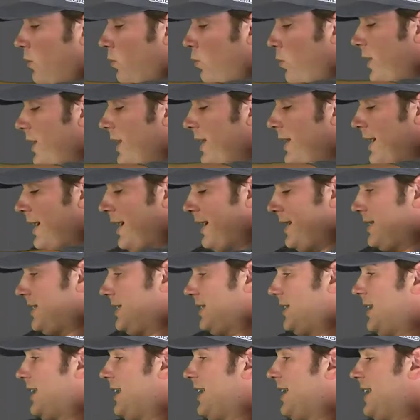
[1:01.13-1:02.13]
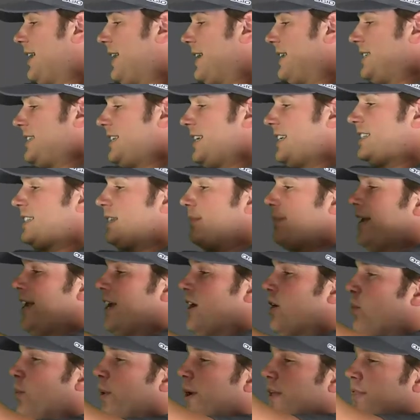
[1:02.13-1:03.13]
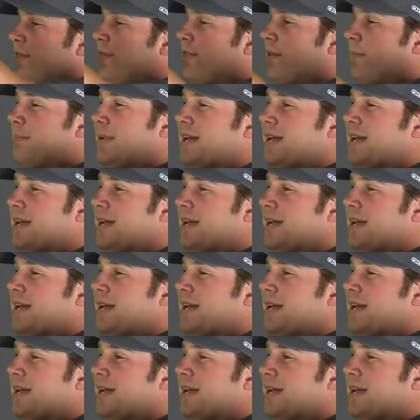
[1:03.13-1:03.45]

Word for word: really nice system here with